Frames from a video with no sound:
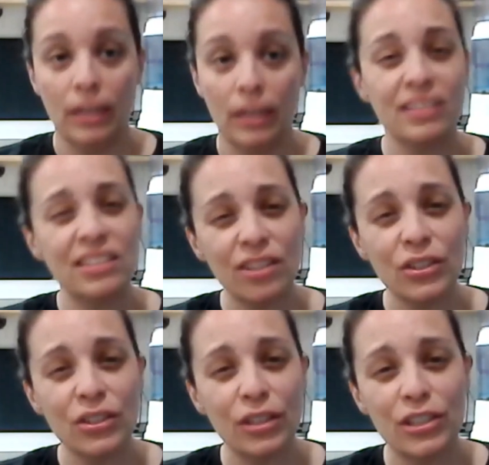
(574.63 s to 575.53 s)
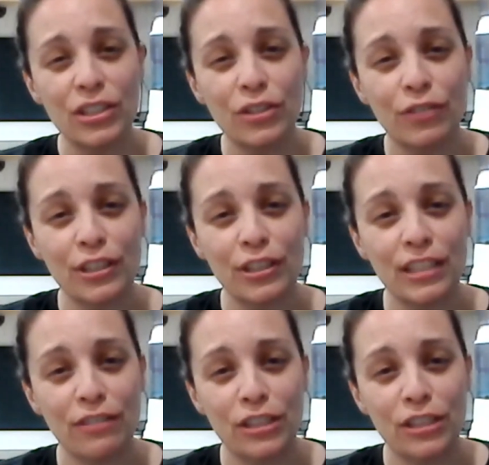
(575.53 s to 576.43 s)
It's also good to do for yourself
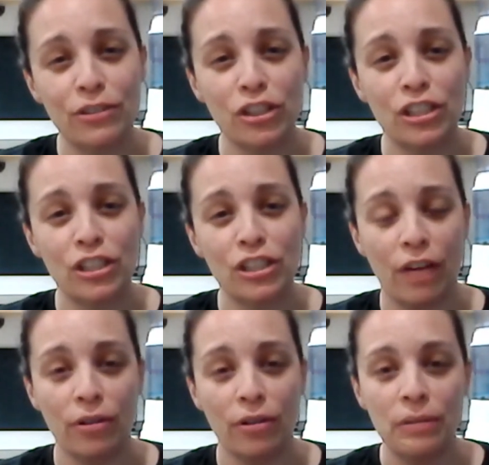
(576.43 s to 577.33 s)
too, just in general.